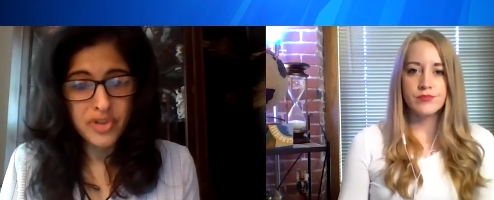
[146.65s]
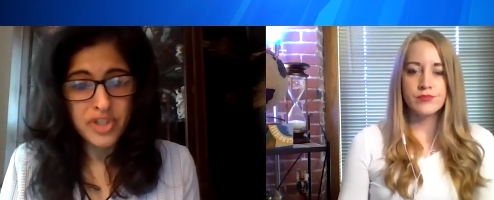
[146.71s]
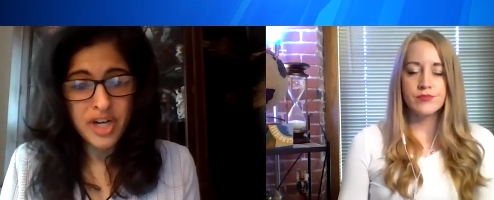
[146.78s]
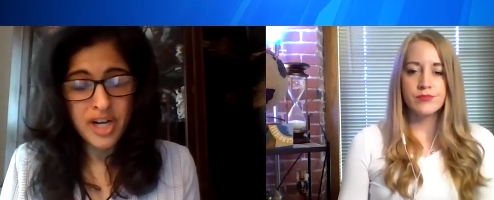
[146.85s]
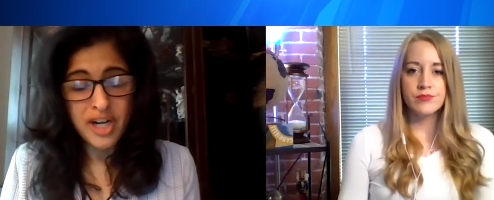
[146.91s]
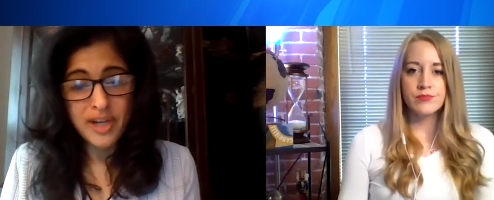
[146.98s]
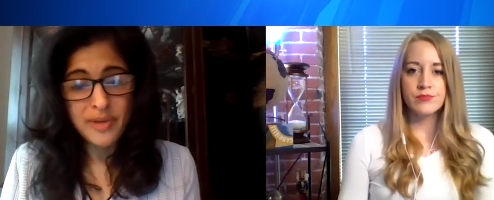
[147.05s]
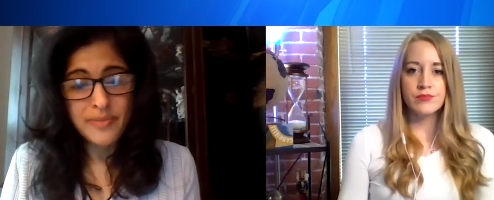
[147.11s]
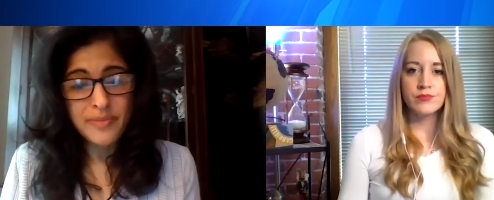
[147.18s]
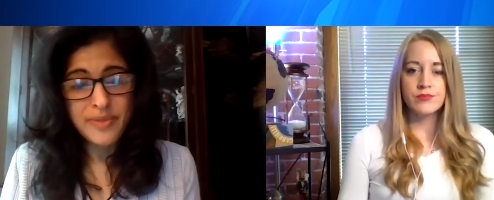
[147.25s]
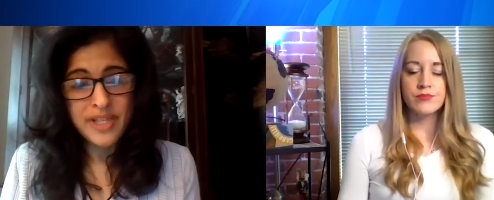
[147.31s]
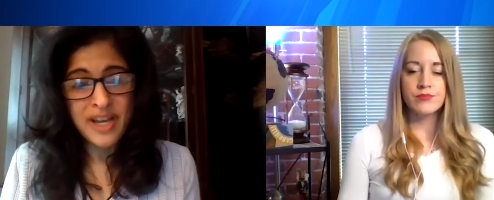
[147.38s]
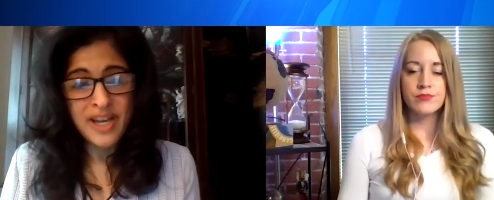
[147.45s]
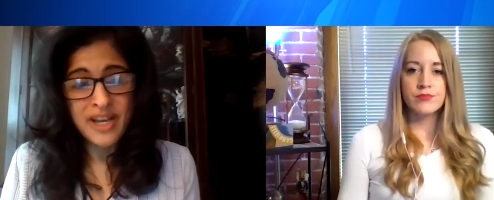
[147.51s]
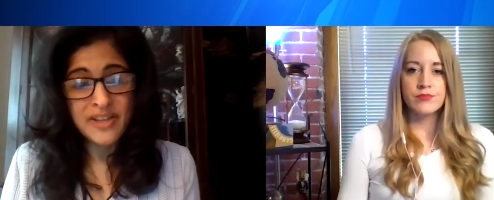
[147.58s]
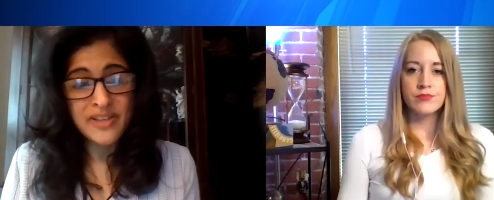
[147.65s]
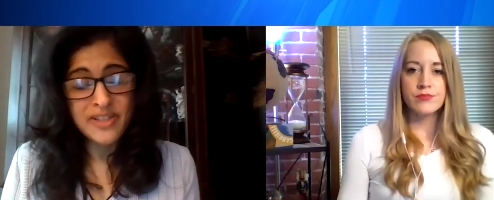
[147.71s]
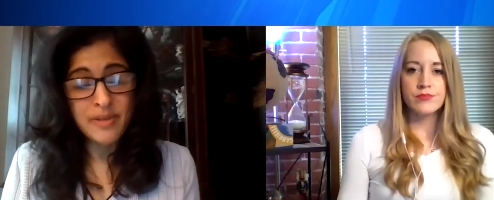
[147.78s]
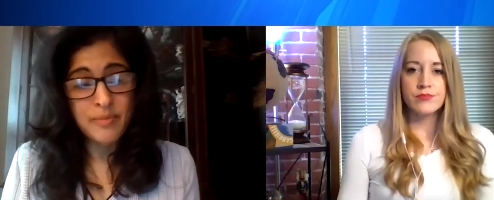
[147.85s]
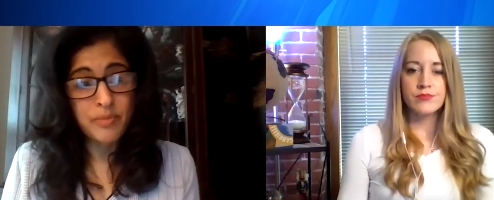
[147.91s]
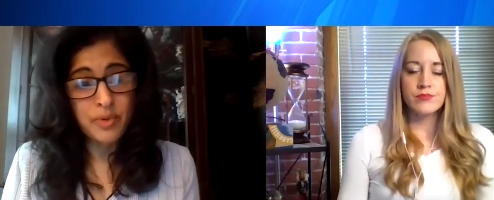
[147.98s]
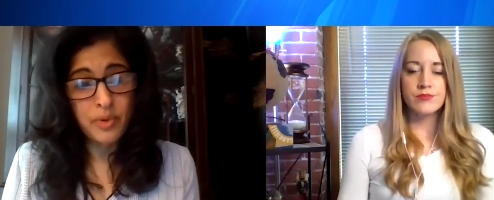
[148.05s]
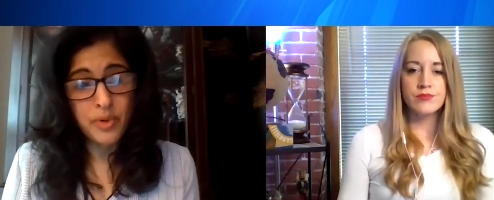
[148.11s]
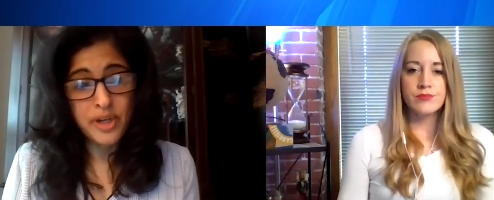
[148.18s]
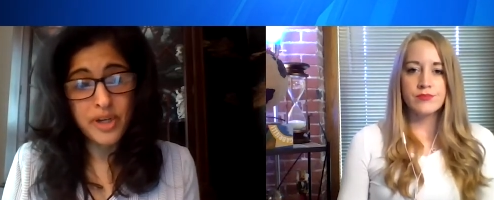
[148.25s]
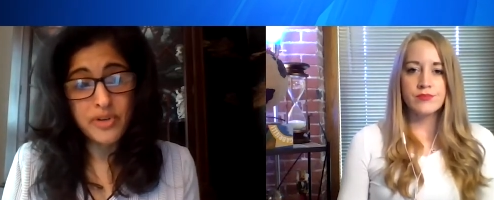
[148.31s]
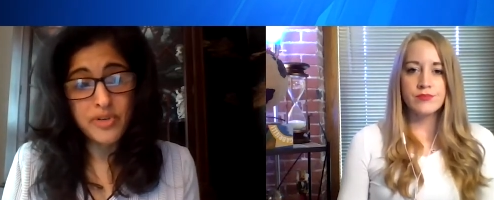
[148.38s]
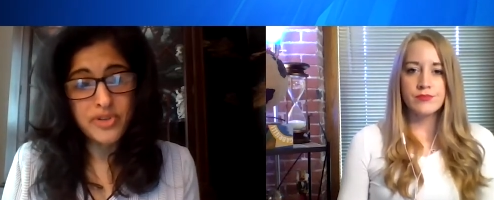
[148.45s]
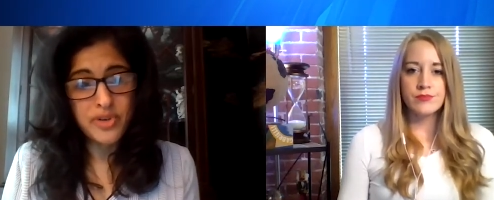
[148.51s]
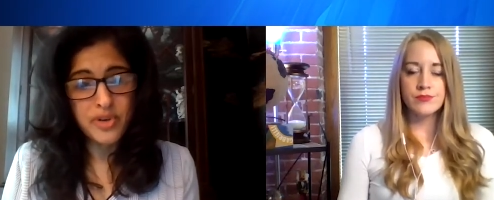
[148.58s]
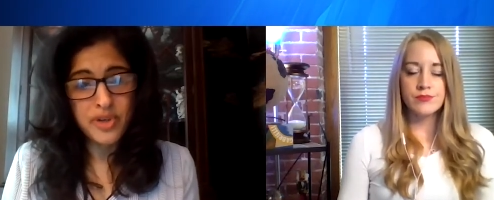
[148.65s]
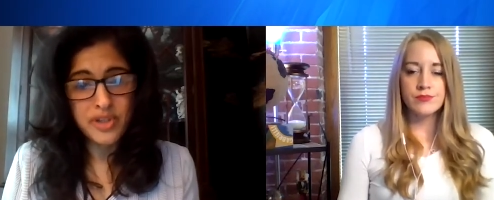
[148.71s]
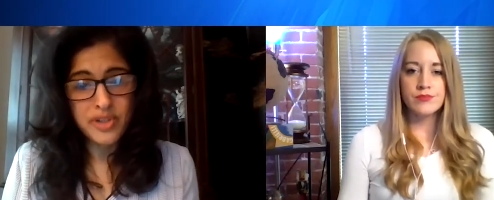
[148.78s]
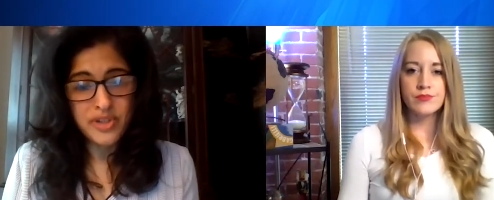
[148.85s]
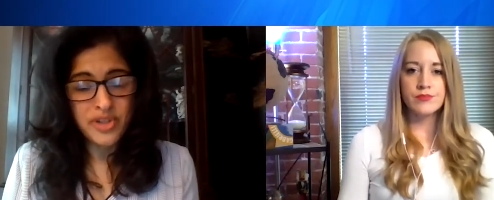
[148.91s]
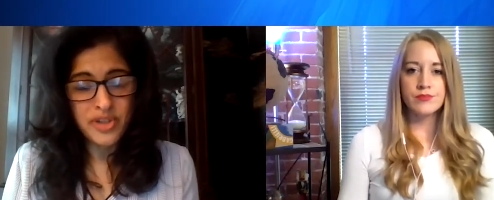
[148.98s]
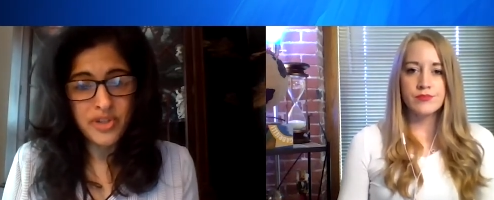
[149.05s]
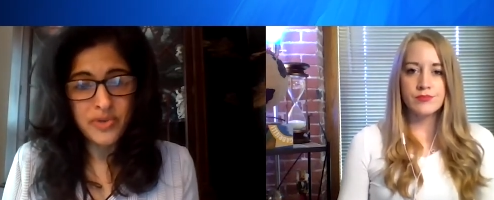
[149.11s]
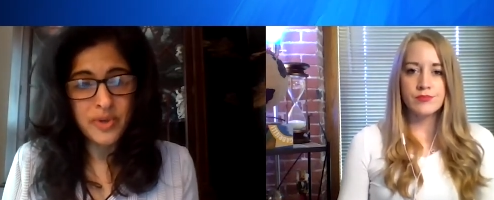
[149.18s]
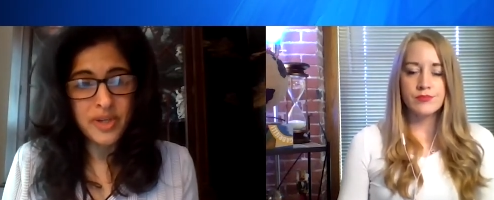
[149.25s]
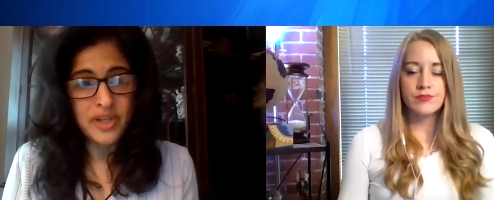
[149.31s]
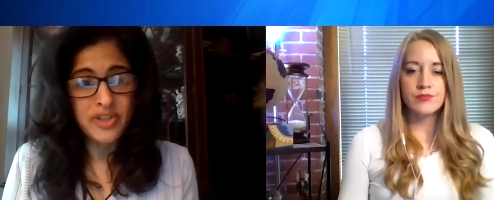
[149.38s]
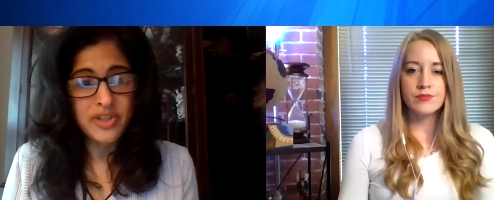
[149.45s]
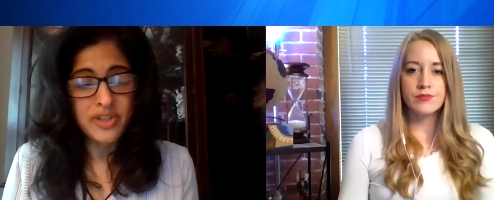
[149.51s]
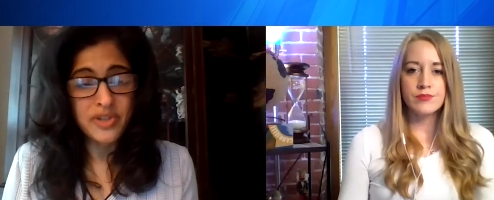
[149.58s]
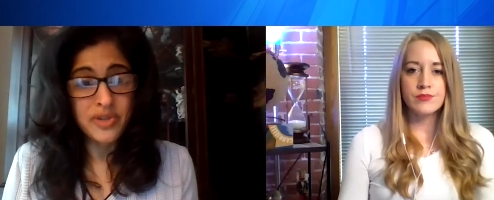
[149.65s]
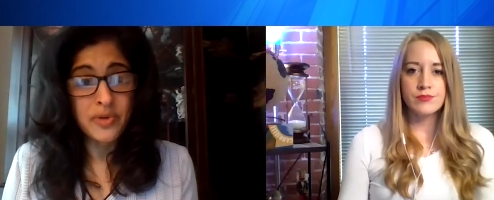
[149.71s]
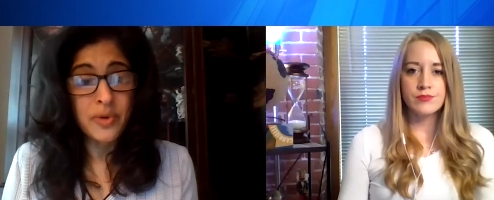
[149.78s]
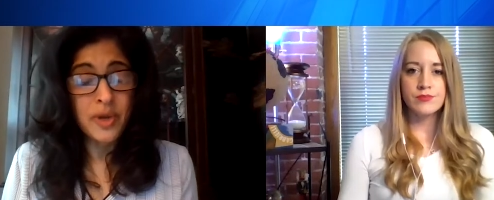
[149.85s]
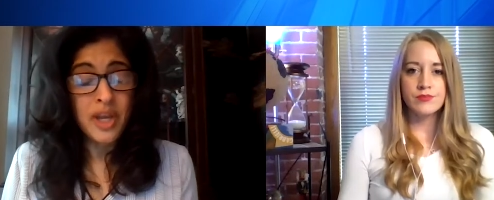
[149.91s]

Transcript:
Speaker 1: jobs, as employers are continuing to